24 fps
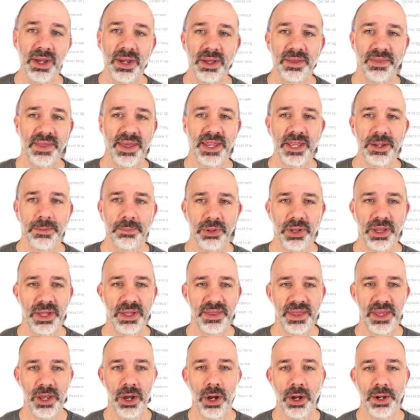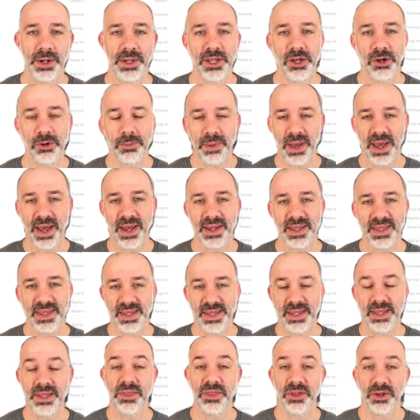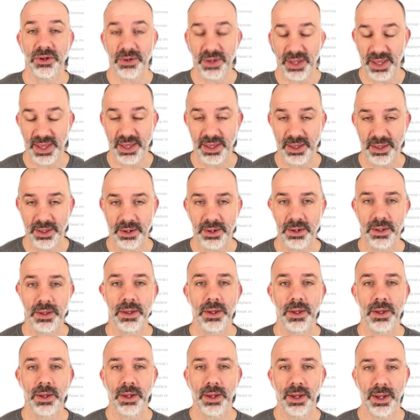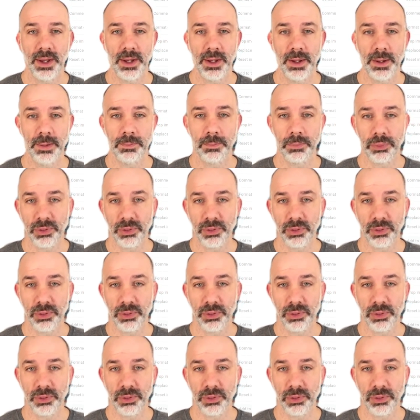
they can play the audio back either in um,